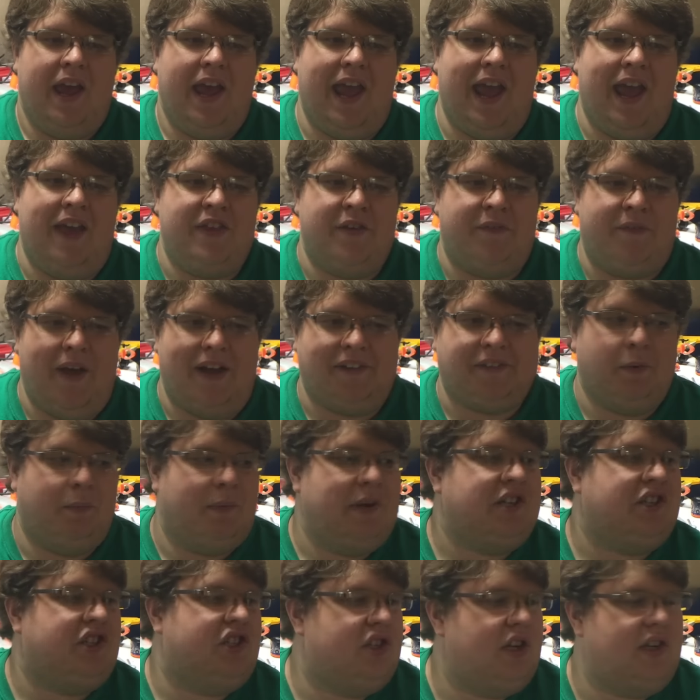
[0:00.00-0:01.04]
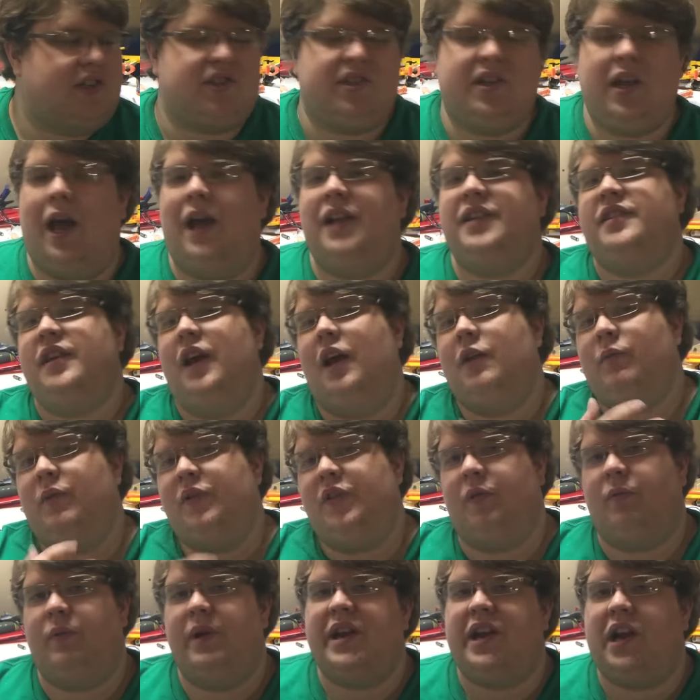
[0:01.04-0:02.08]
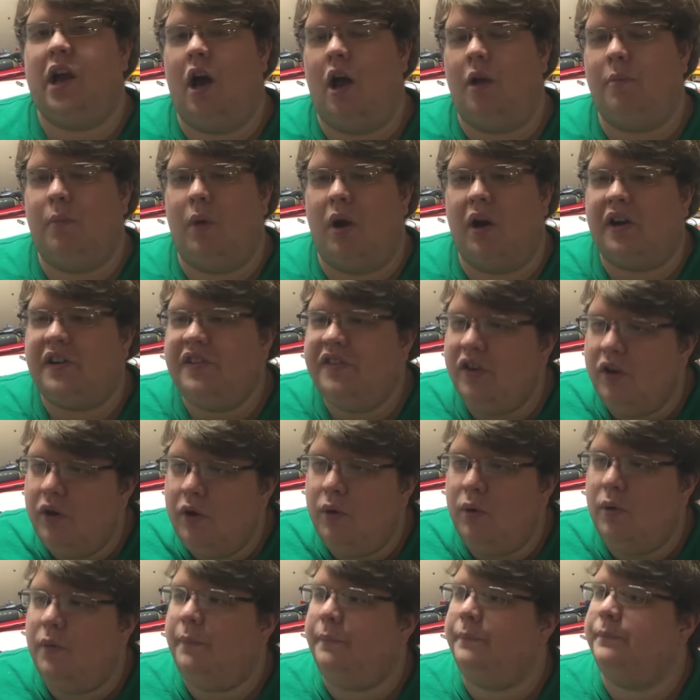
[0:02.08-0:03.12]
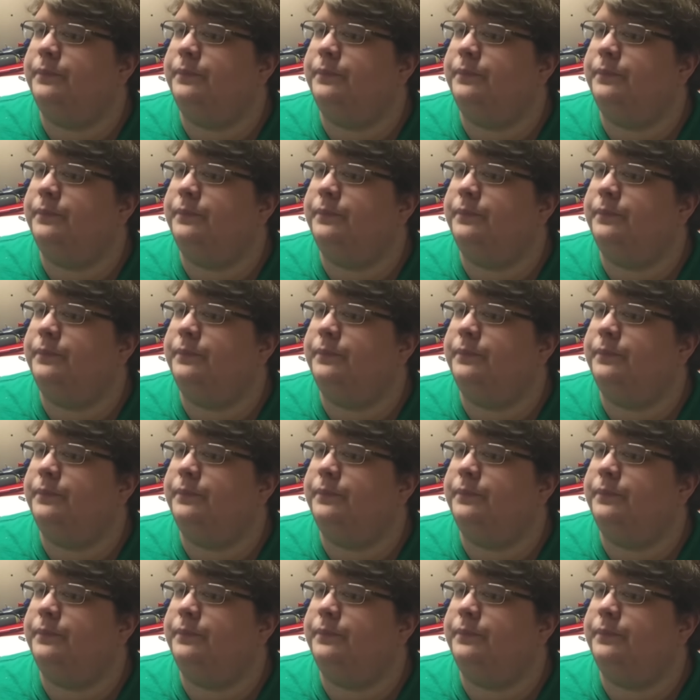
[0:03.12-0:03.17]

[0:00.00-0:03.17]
And the fact that we just got done with the Recon Mark II,